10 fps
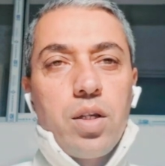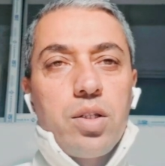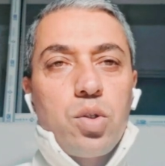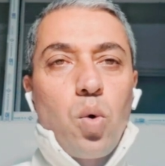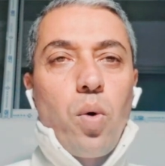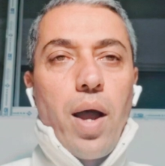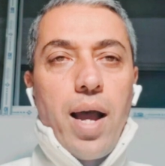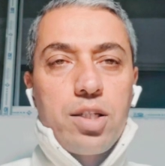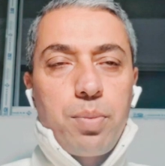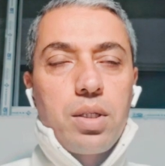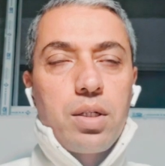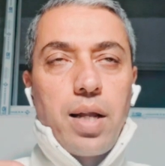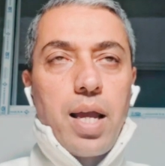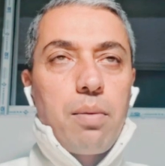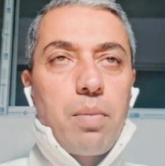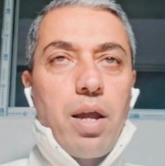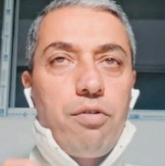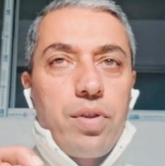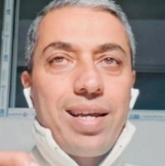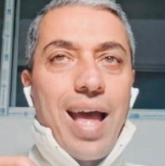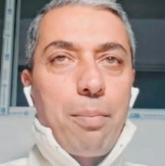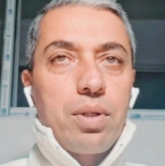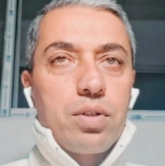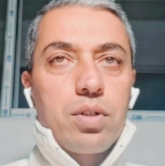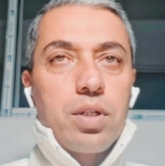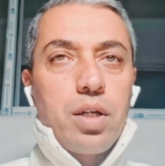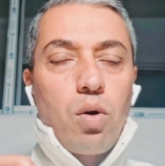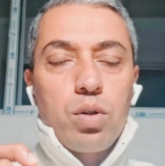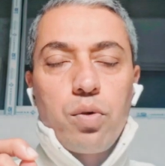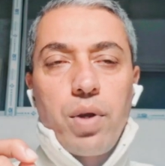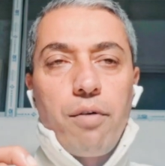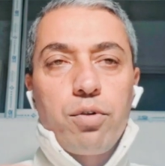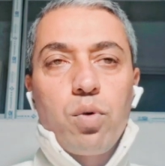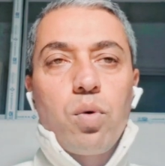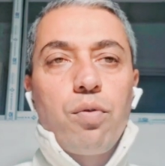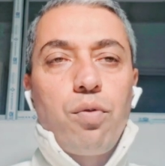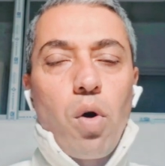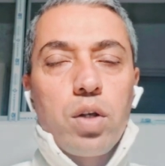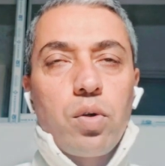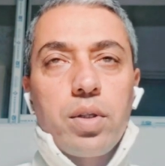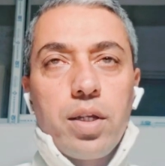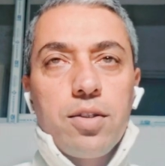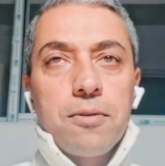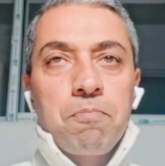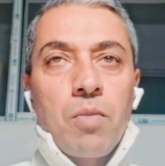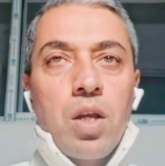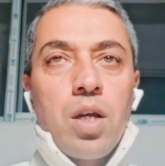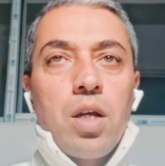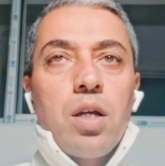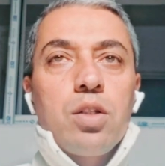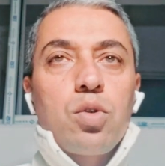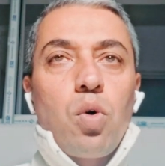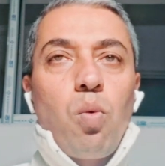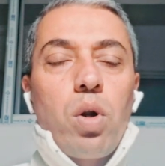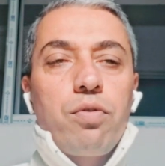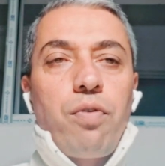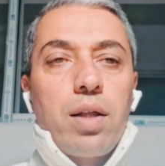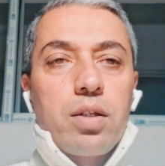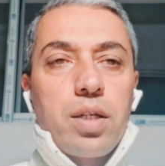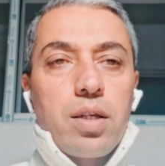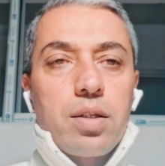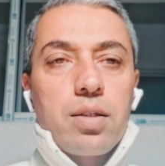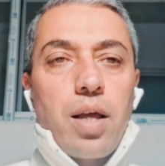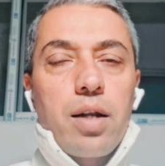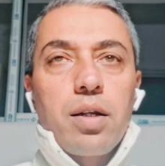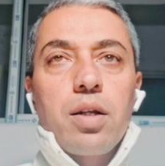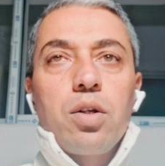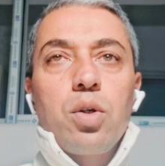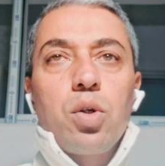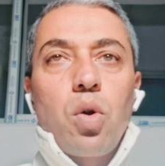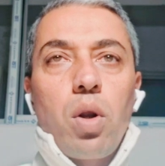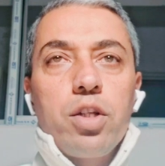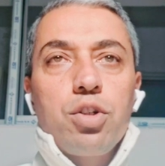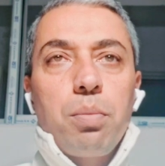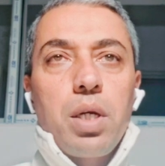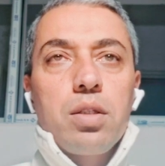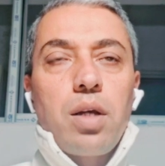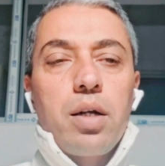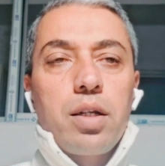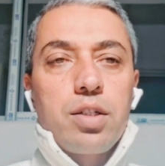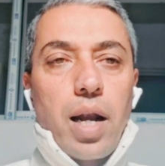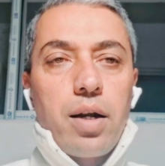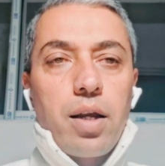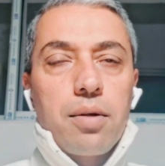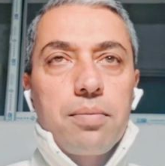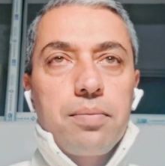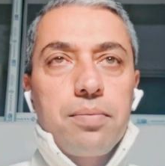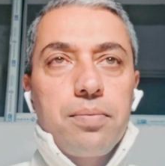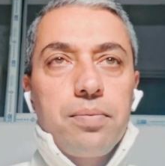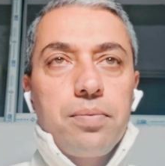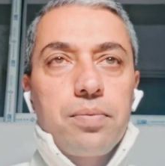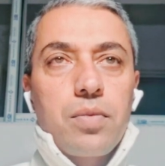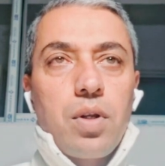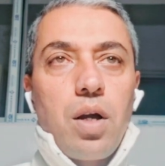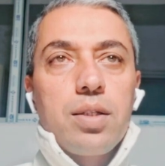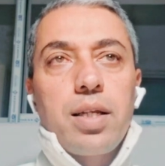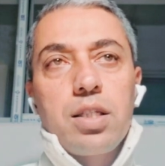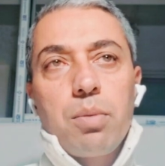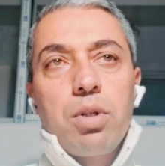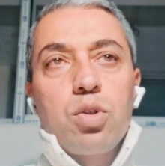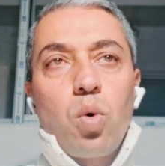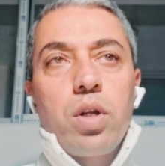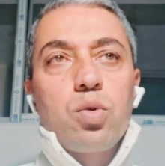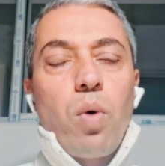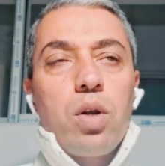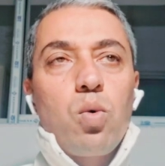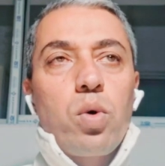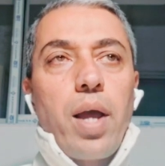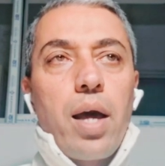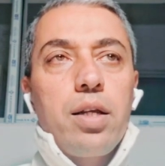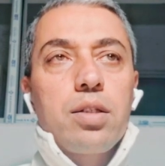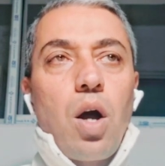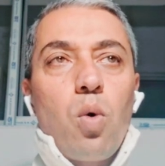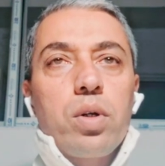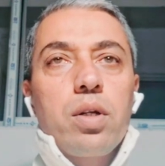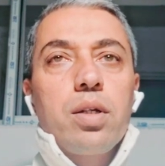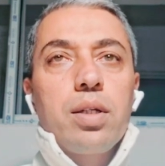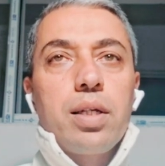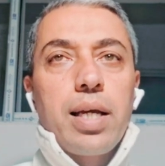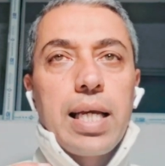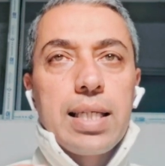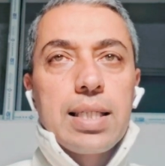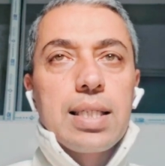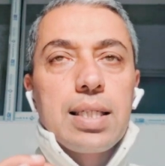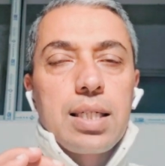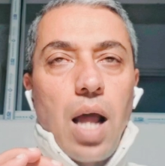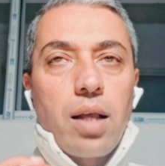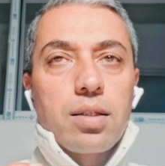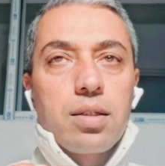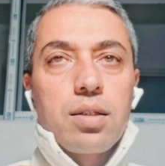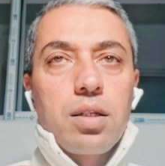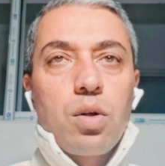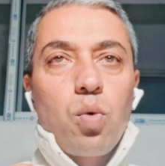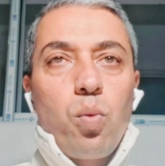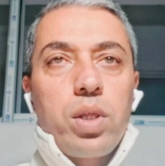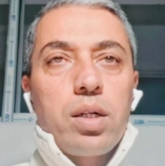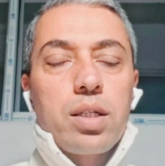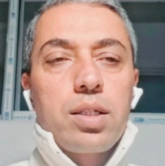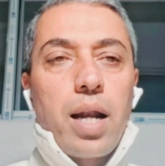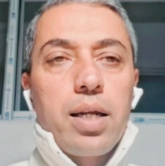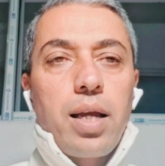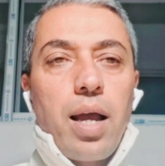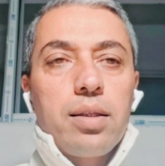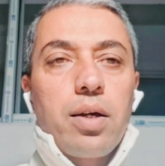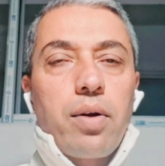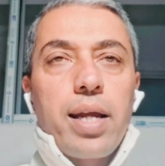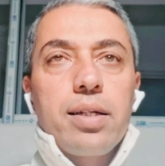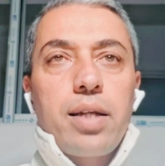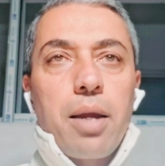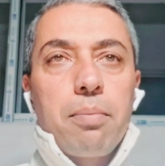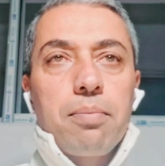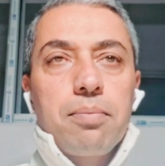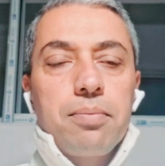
So, as per the time, everything happens. Here also, we have to focus on this. So, what Father says is that knowledge means understanding. A sensible soul is one who carries out his tasks with understanding at the right time.